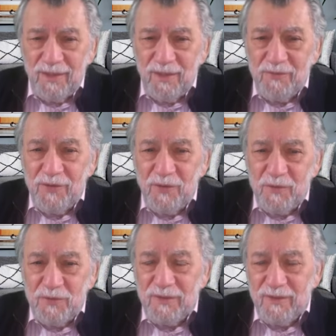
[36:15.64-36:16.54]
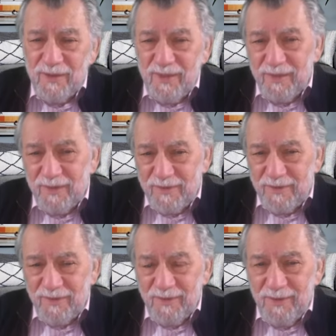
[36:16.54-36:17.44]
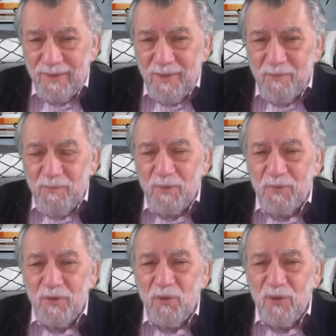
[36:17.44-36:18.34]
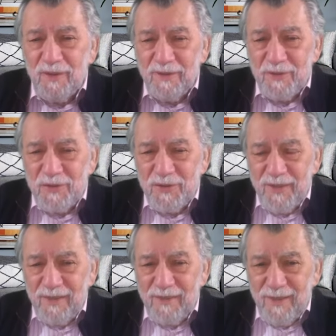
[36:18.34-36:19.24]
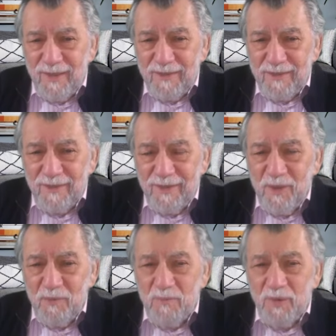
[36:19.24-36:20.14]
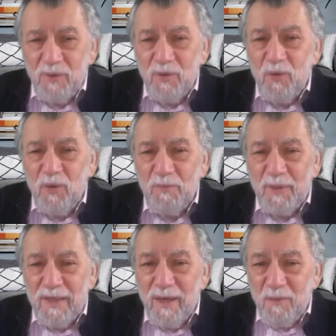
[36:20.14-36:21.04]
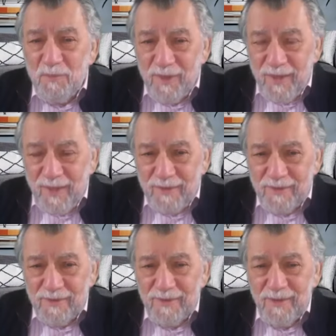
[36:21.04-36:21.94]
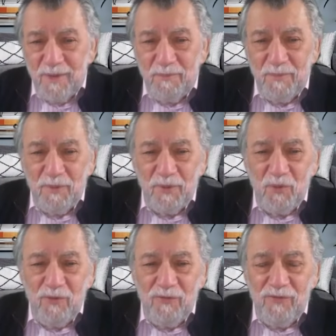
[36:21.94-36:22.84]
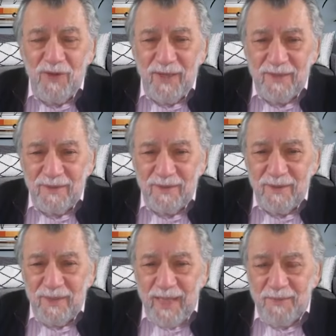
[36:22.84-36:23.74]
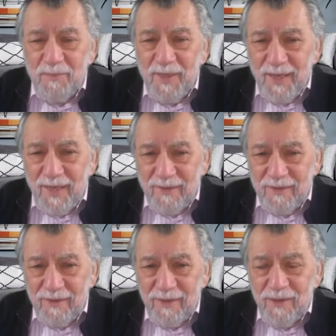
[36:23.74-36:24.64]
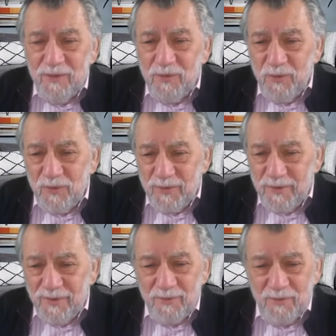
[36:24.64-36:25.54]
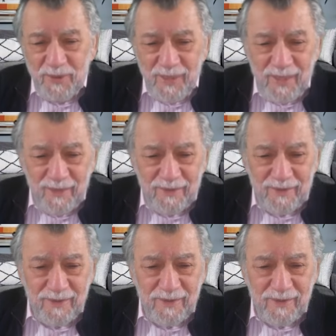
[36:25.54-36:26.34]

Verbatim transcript: of those things. May we all understand that. May we all become that. May we all find that path towards reality.